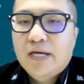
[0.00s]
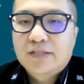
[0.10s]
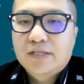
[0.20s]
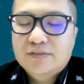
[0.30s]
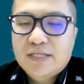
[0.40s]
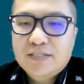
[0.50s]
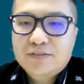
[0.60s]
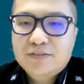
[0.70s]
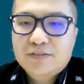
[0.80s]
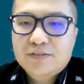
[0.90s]
and
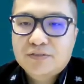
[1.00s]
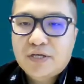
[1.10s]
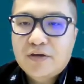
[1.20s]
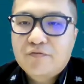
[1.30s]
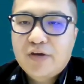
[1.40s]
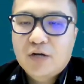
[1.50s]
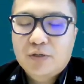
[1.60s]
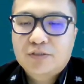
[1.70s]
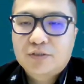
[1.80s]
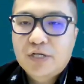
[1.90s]
assess standards in
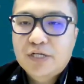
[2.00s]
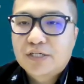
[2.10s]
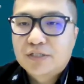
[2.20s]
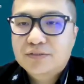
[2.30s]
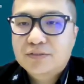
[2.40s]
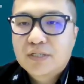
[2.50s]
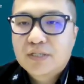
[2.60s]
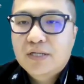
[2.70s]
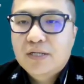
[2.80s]
various regions,